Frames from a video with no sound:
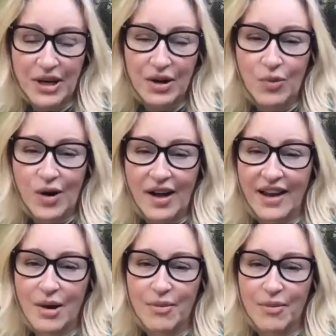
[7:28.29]
big one
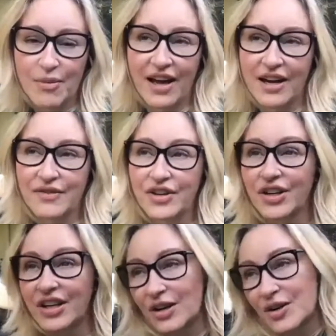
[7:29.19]
that I'm a fan of,
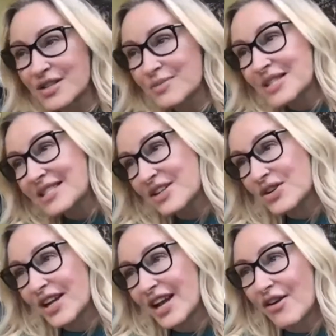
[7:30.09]
cooking Christmas dinner
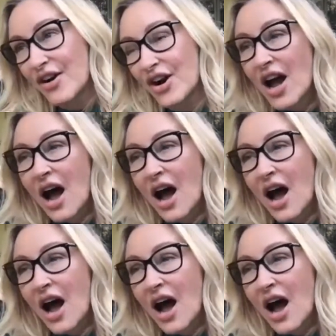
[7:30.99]
together.